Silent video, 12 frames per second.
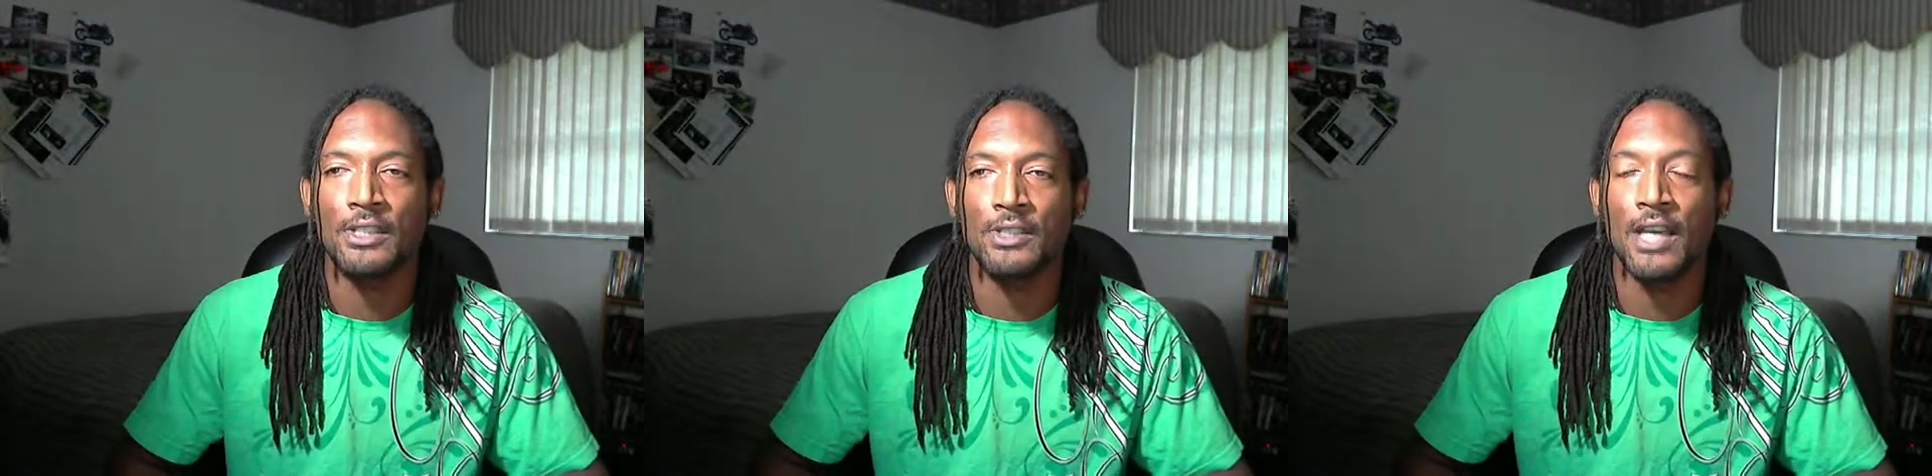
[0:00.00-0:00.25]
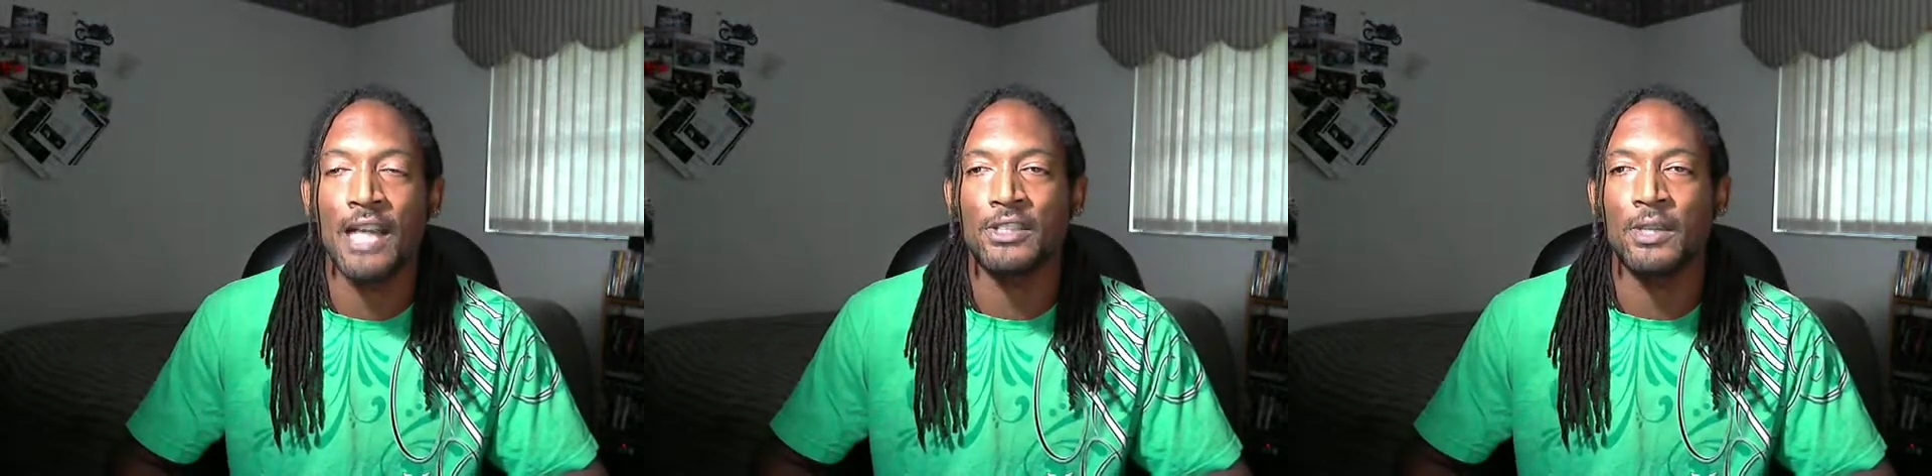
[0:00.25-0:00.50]

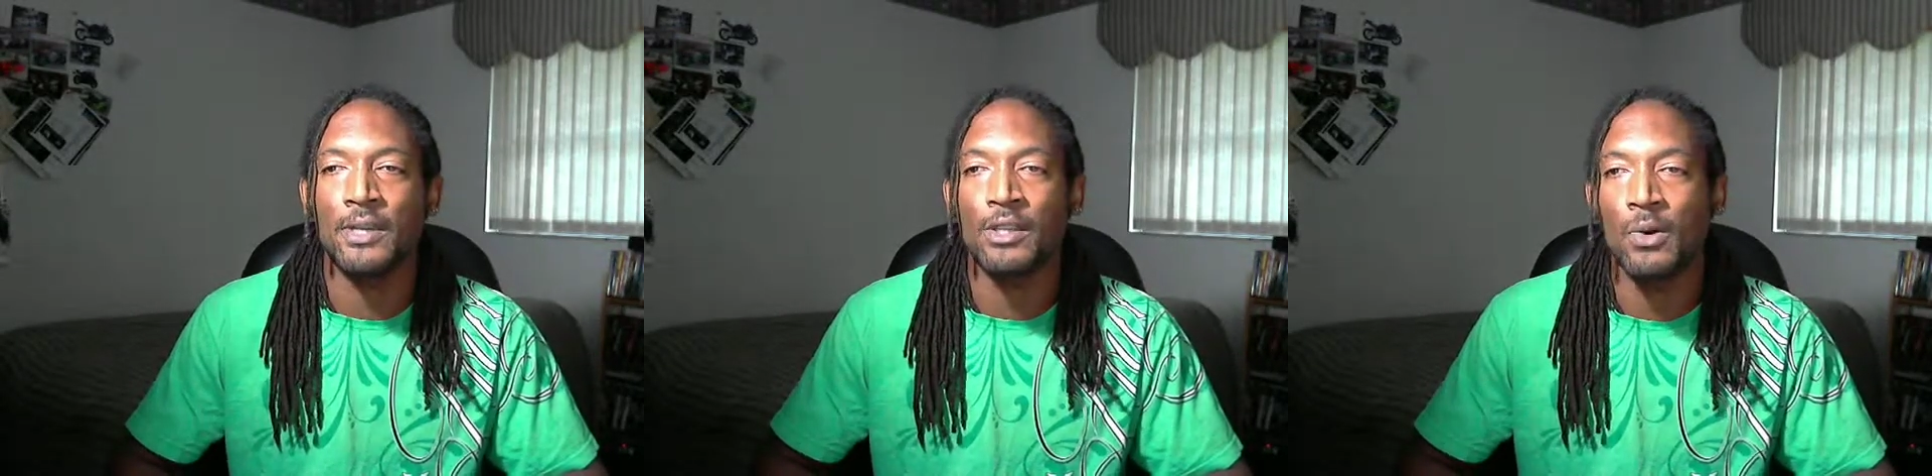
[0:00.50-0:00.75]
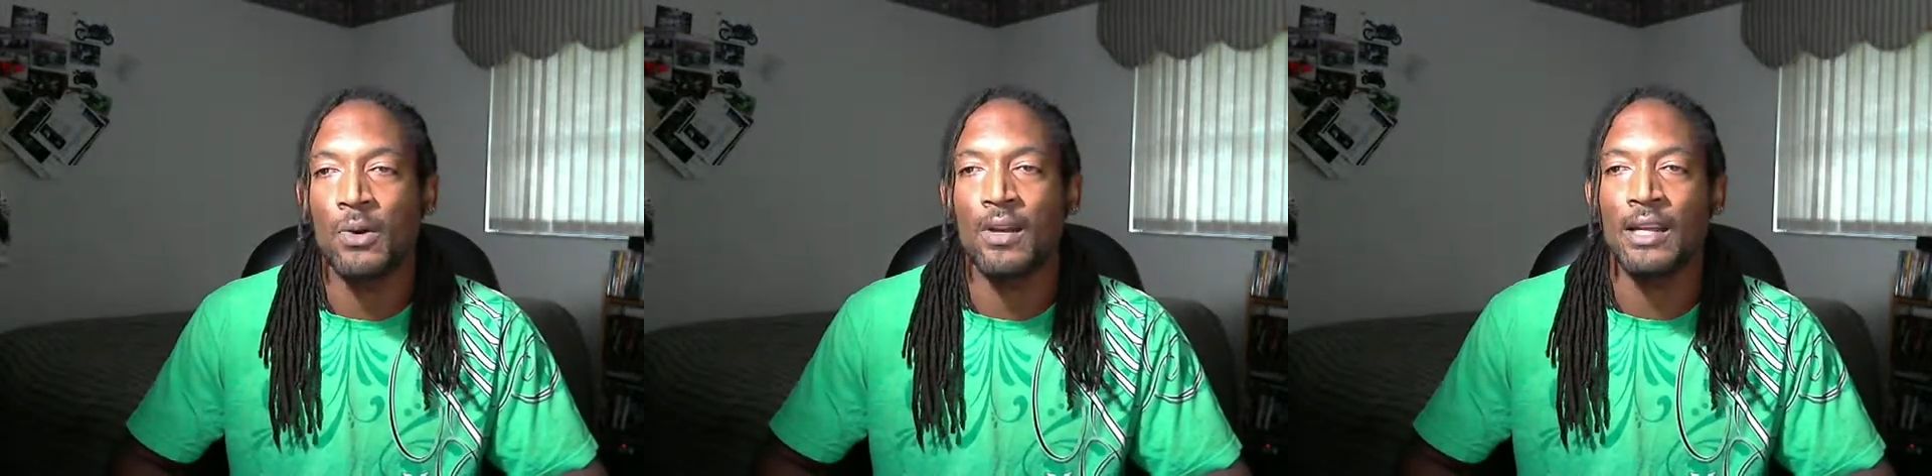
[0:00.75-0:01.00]
some of the
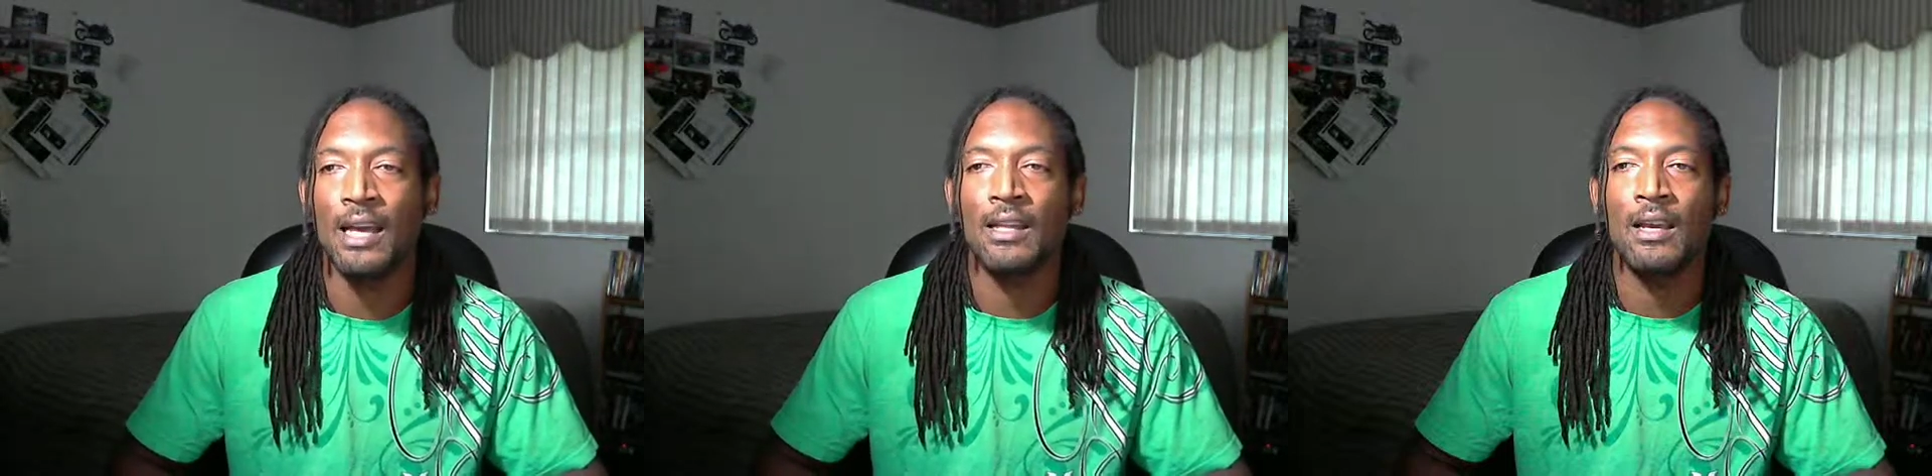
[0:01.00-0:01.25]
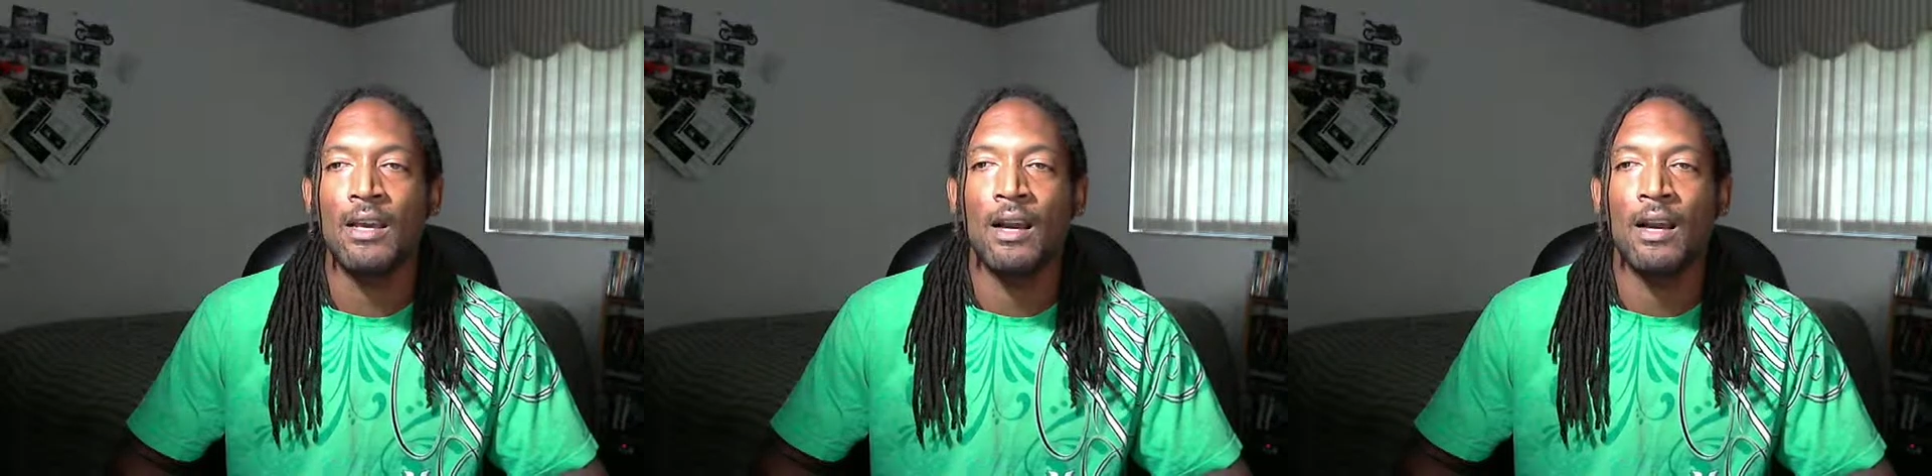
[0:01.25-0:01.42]
platforms